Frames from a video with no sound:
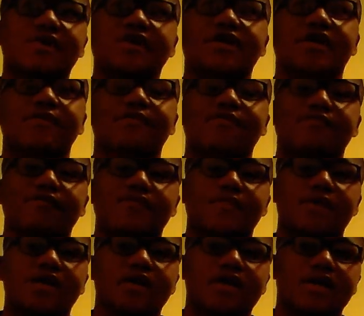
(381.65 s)
really,
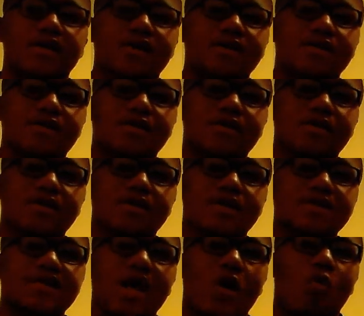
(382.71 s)

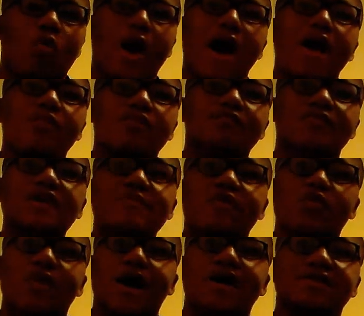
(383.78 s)
is that why when
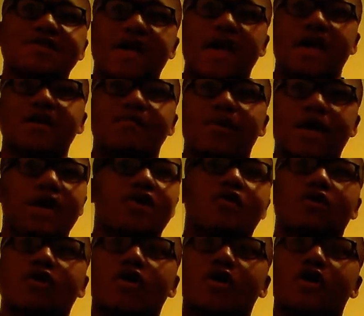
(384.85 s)
people watch anime
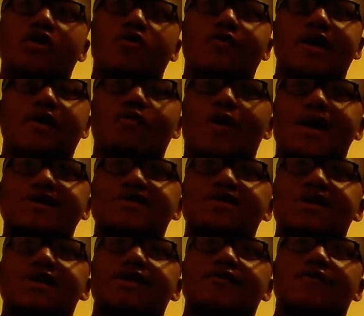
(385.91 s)
or, like, watch
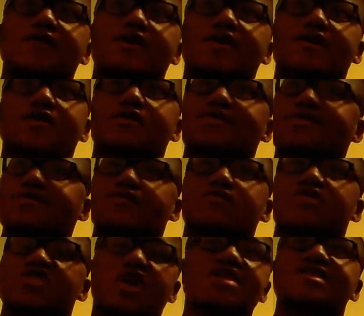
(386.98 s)
freaking
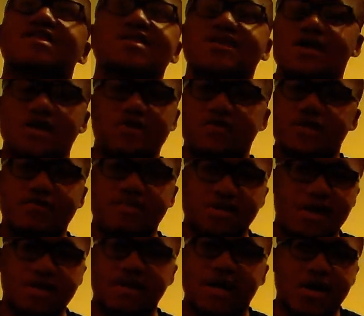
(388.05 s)
Justice League or
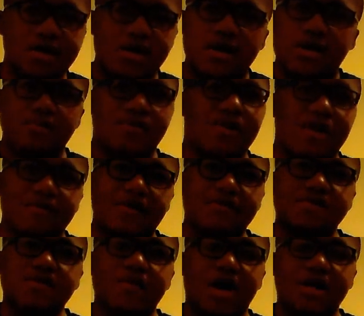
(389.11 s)
something like that,
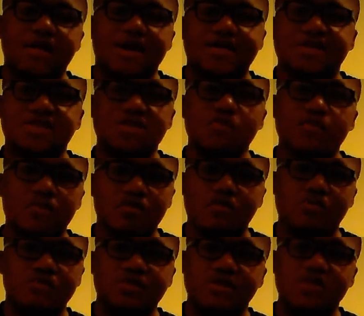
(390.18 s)
if somebody like
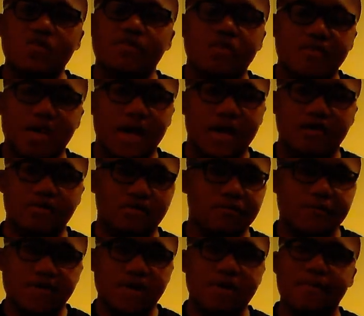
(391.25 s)
Superman
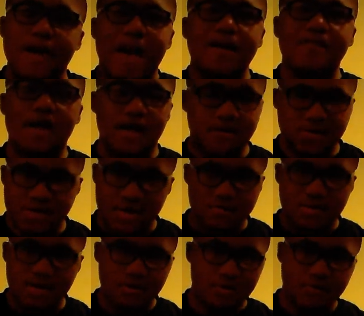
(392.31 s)
or freaking Batman or
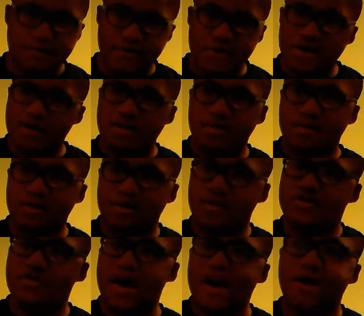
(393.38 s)
something, or freaking,
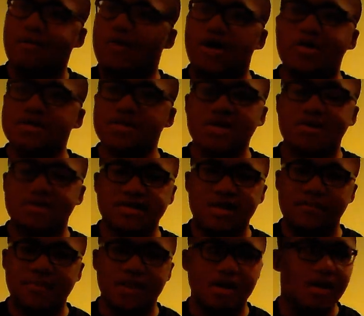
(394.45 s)
like, Dragon Ball Z or
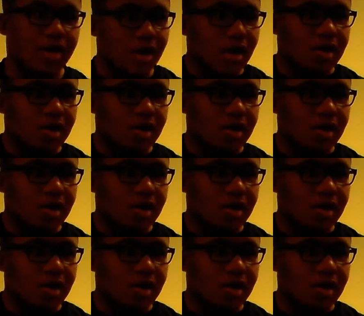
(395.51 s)
something,